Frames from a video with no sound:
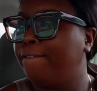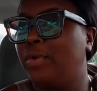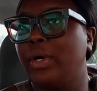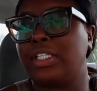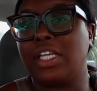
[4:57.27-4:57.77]

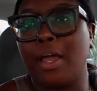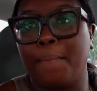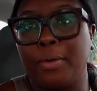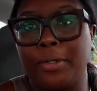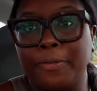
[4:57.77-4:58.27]
for
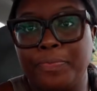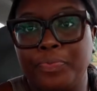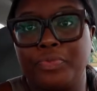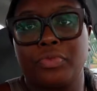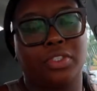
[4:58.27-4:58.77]
example,
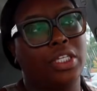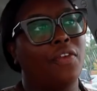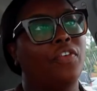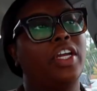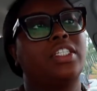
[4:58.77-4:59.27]

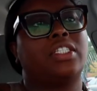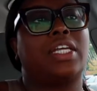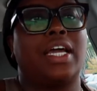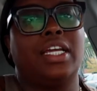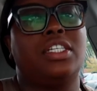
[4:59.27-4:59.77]
say for instance
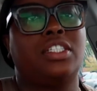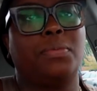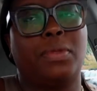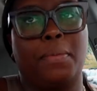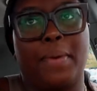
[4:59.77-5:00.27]
I eat
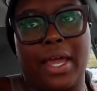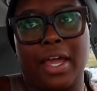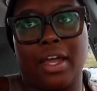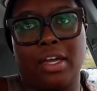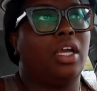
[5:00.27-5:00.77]
something
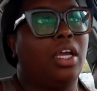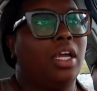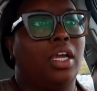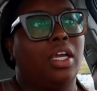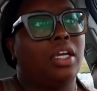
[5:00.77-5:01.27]
bad
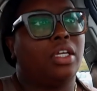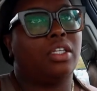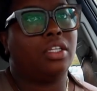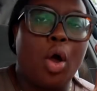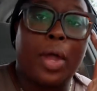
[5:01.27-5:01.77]

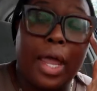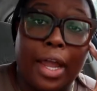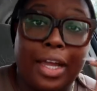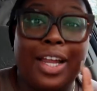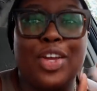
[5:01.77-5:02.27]
and
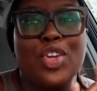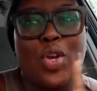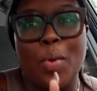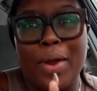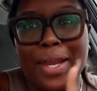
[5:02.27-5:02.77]
okay, you
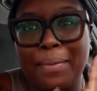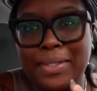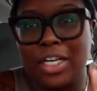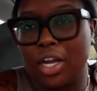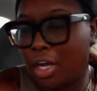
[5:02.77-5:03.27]
know what? Let
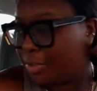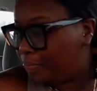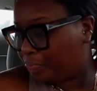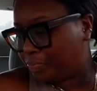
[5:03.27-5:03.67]
me tell y'all.